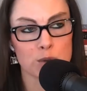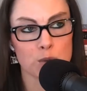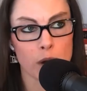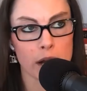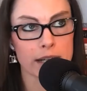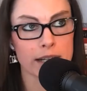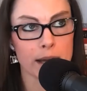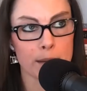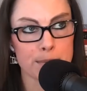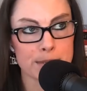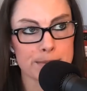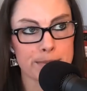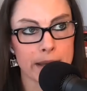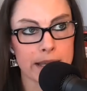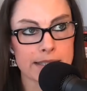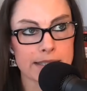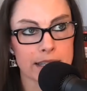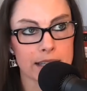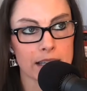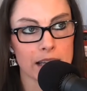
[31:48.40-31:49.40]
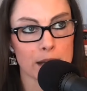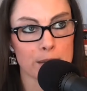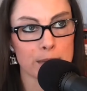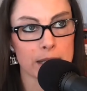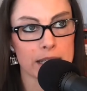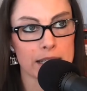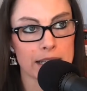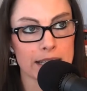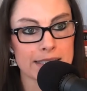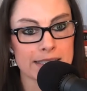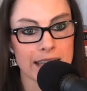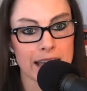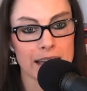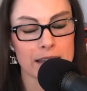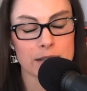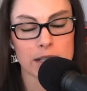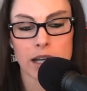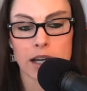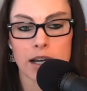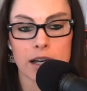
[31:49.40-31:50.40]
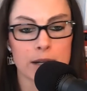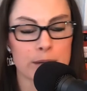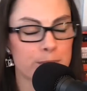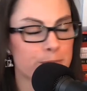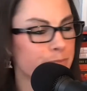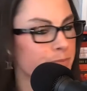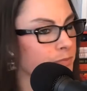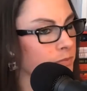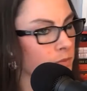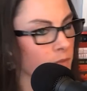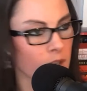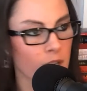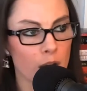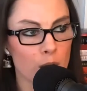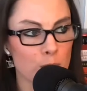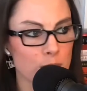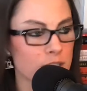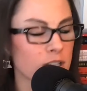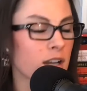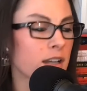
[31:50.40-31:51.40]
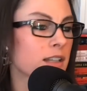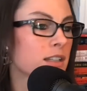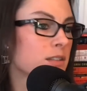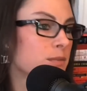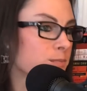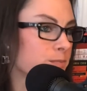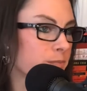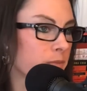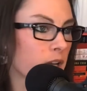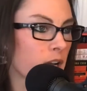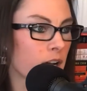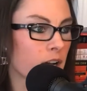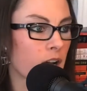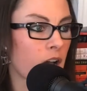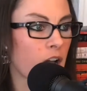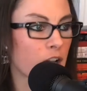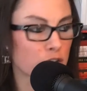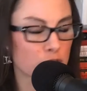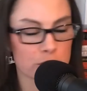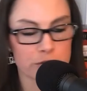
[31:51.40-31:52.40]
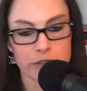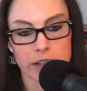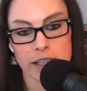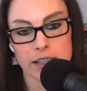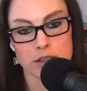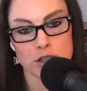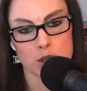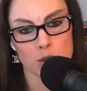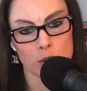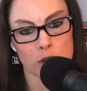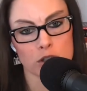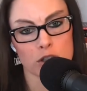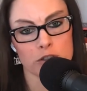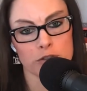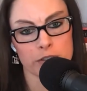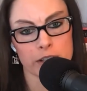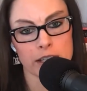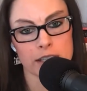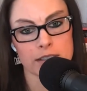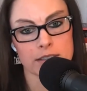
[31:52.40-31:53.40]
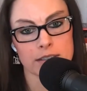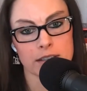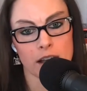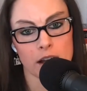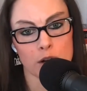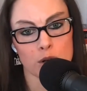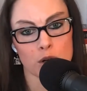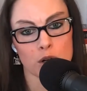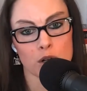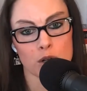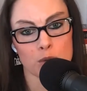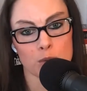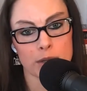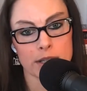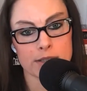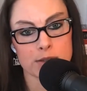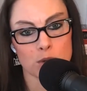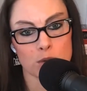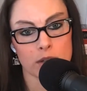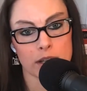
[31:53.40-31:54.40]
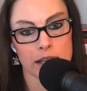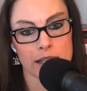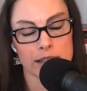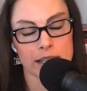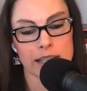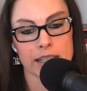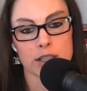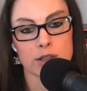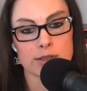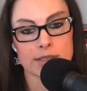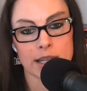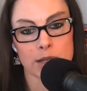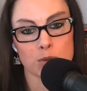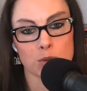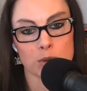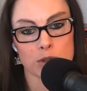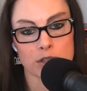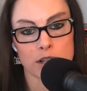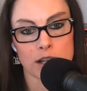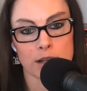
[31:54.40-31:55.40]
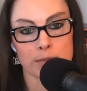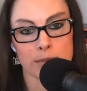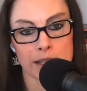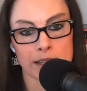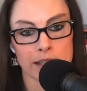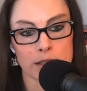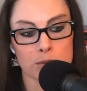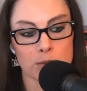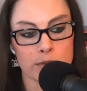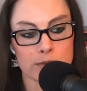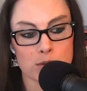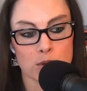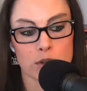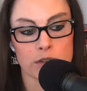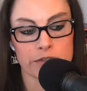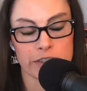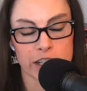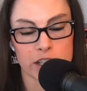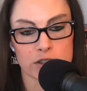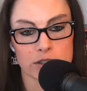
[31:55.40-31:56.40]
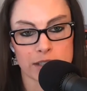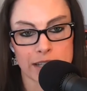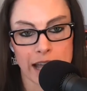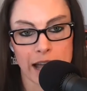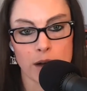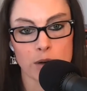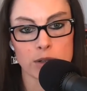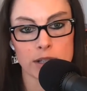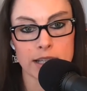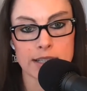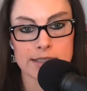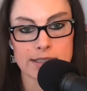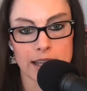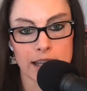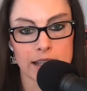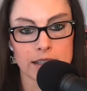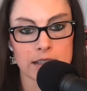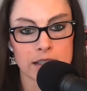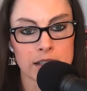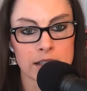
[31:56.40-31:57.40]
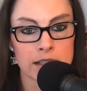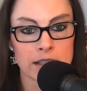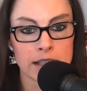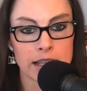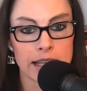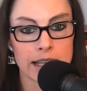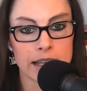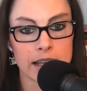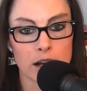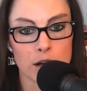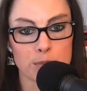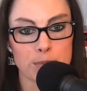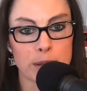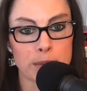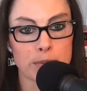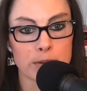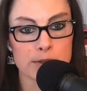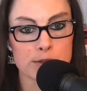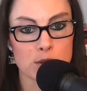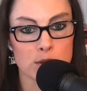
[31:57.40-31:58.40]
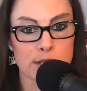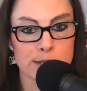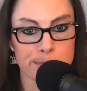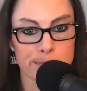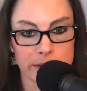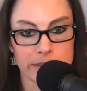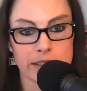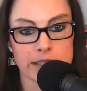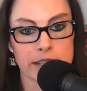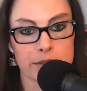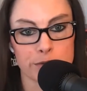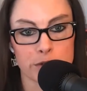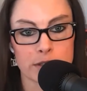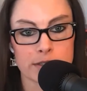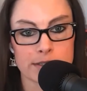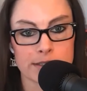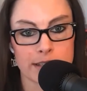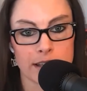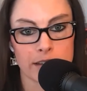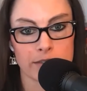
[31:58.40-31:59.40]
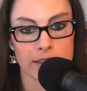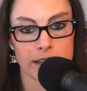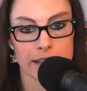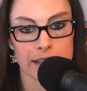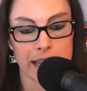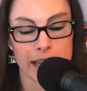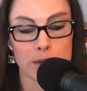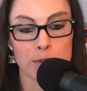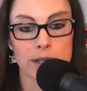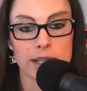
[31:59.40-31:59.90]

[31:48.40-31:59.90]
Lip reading: wide upspacing? I mean, is that are we talking 100 feet, 200 feet? Or are we sort of, and like you said, when we were talking Midland, we've sort of figured it out. Is that, are people sort of split the difference of like, hey, we